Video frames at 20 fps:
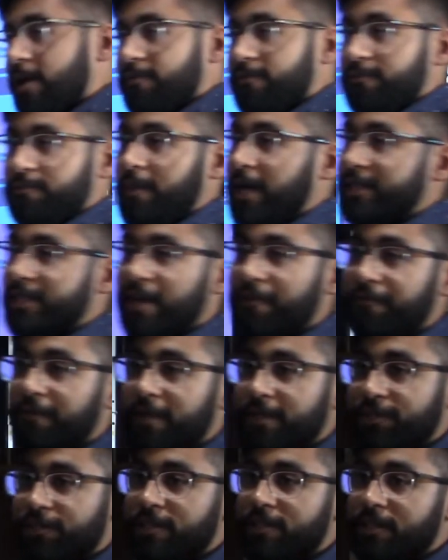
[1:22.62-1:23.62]
my
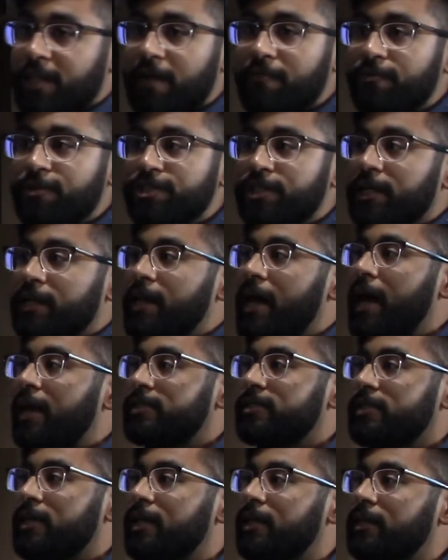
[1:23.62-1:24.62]
definition is leveraging an
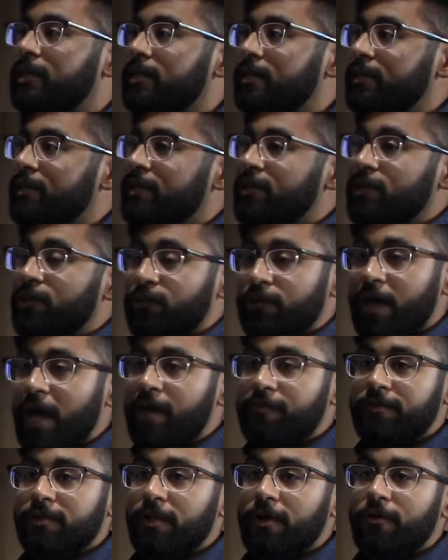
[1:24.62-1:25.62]
asset. You
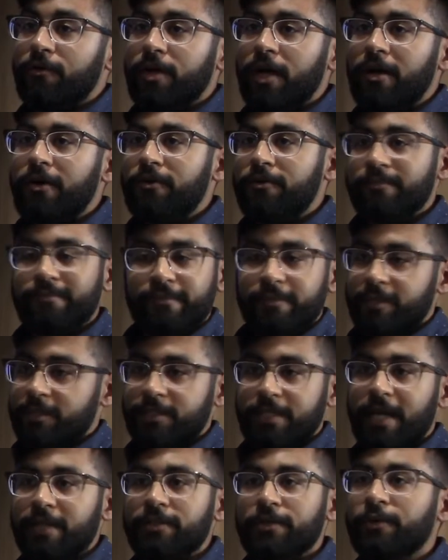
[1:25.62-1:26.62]
have a logo, it's
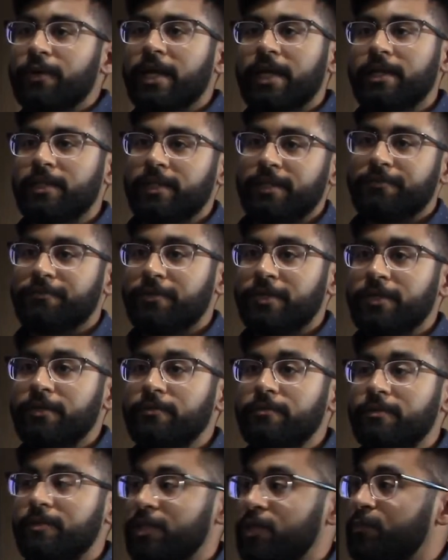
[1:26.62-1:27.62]
not doing anything for you.
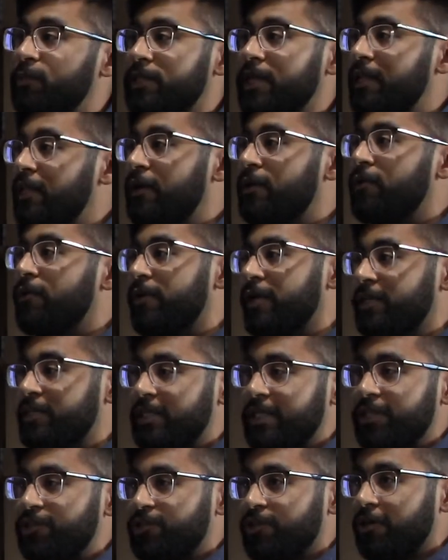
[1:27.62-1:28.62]
You put that logo on a
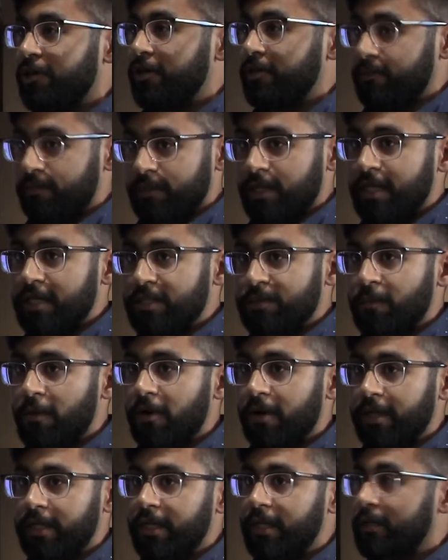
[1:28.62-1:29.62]
t-shirt, it's
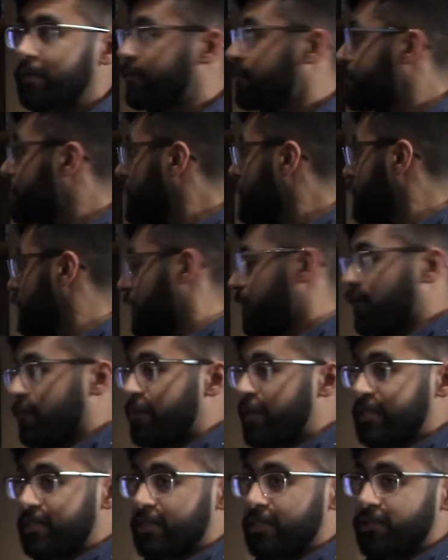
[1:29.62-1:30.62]
marketing. You have a
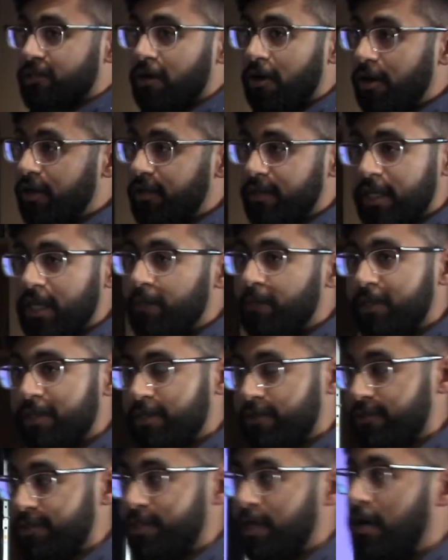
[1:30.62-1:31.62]
business card, you keep it to
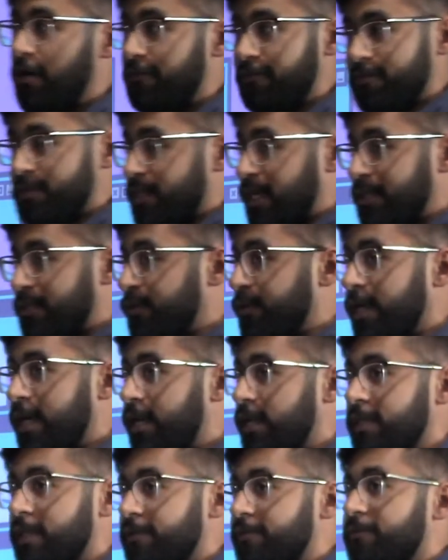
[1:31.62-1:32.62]
yourself, it's not doing
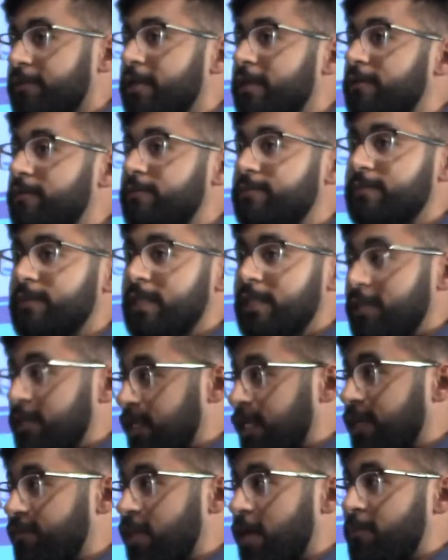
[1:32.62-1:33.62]
anything for you.
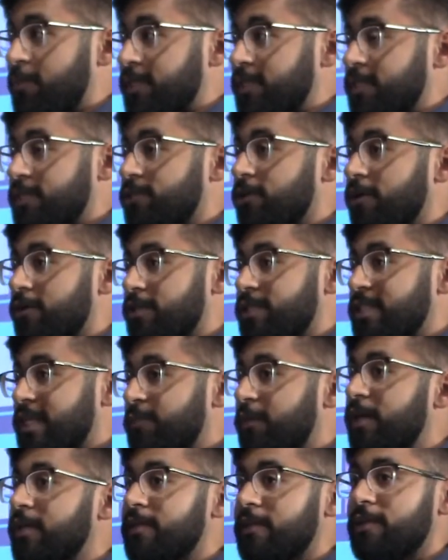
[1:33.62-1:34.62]
Give that business card to
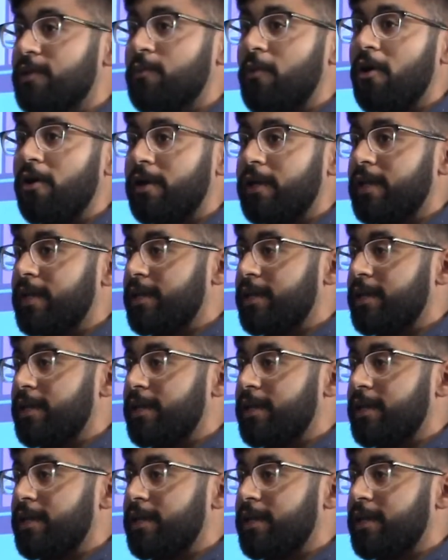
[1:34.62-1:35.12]
someone, you're marketing